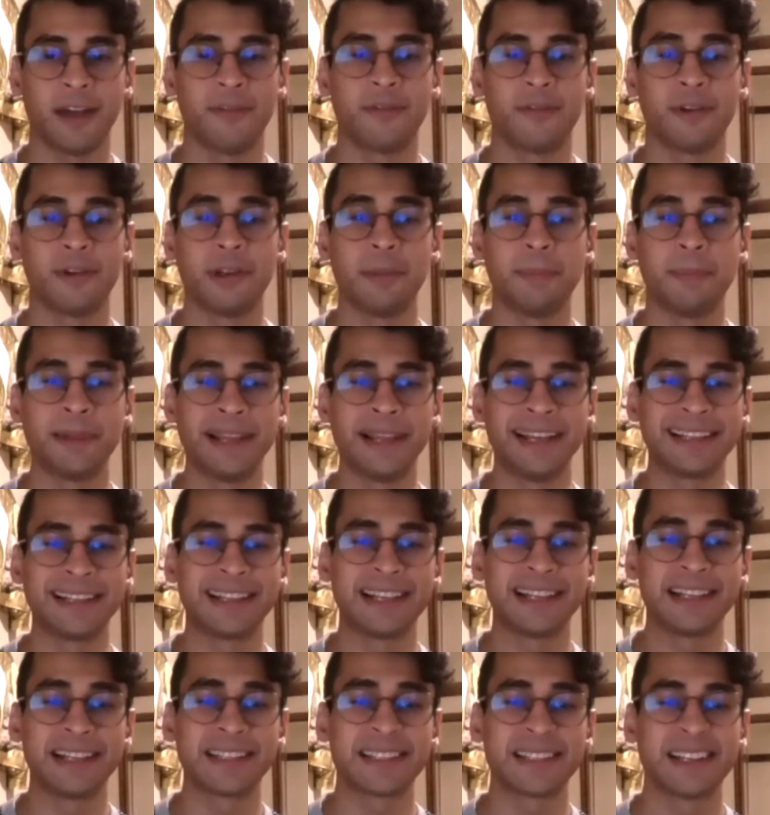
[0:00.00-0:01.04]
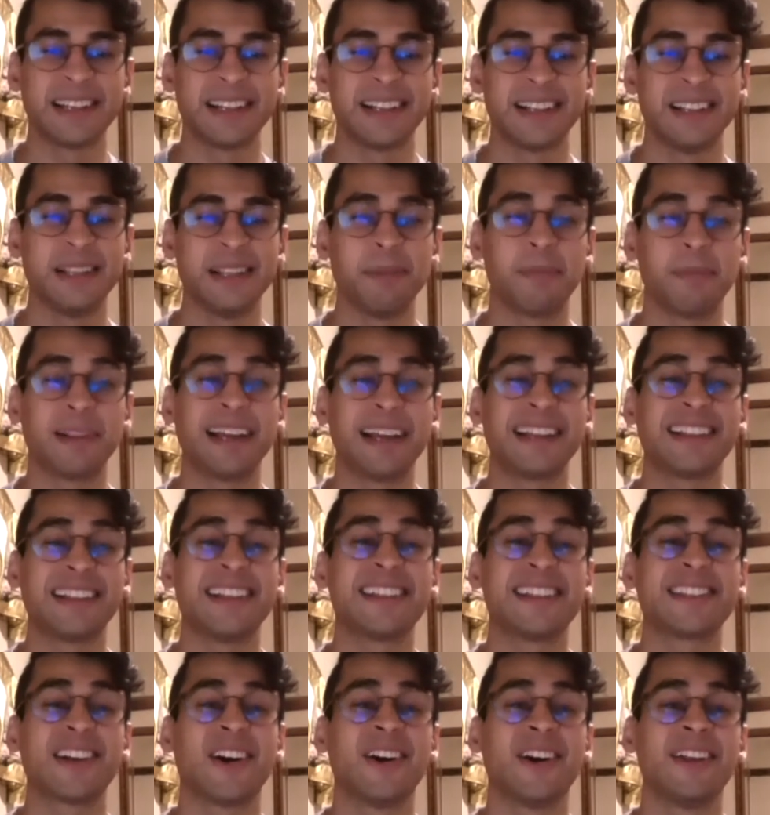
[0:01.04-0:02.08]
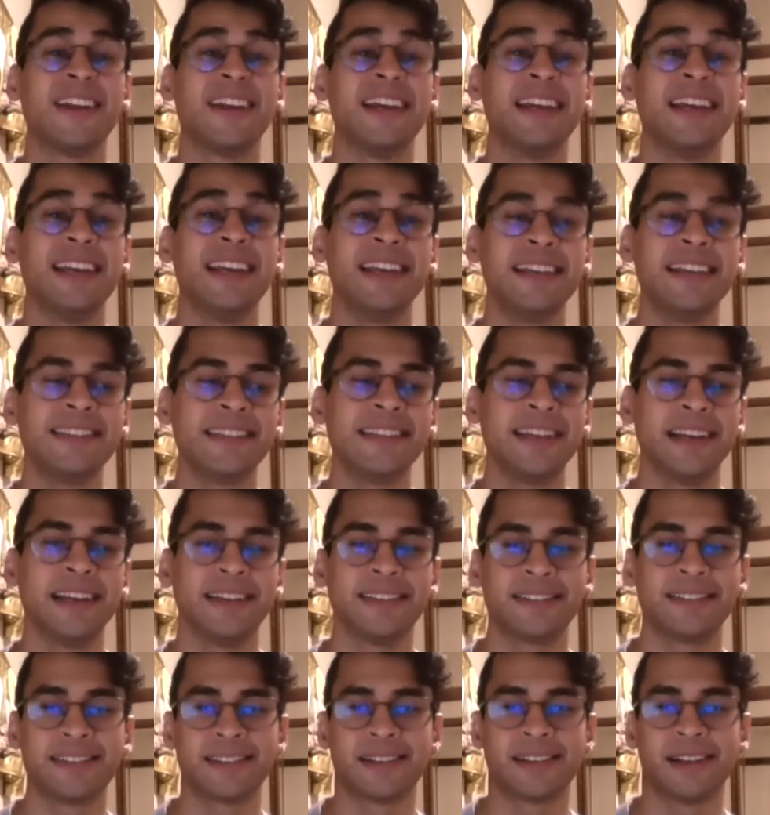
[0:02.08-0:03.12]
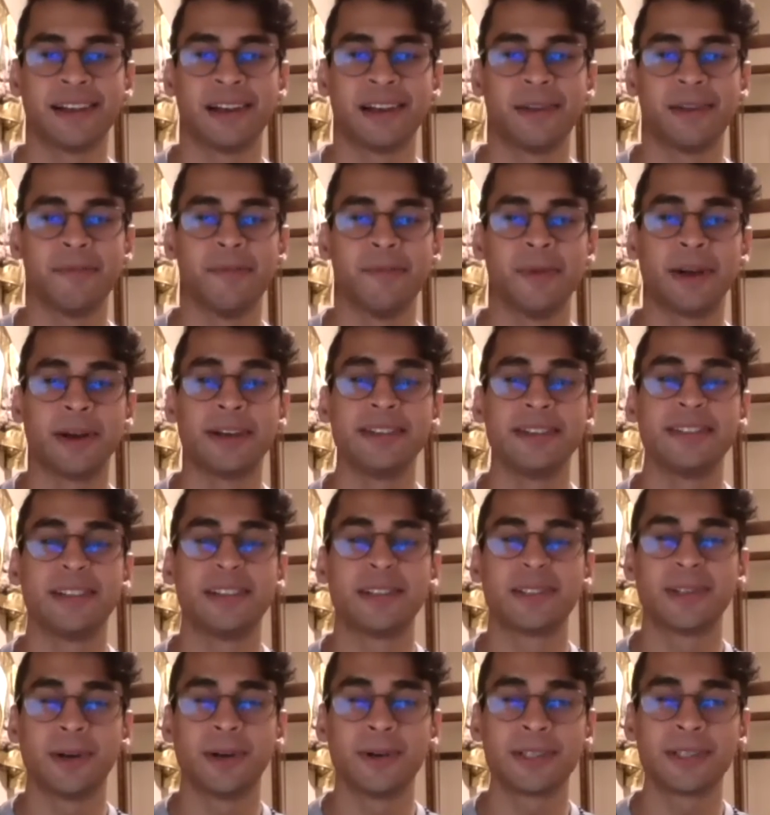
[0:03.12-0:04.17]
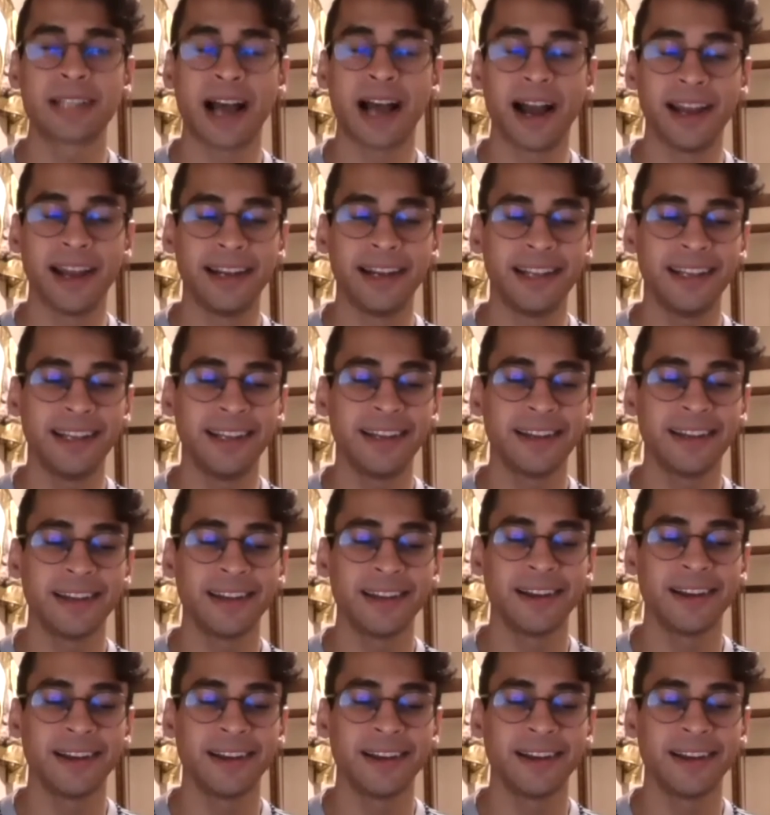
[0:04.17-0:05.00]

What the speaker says: And for the platelets are the easiest because they're so tiny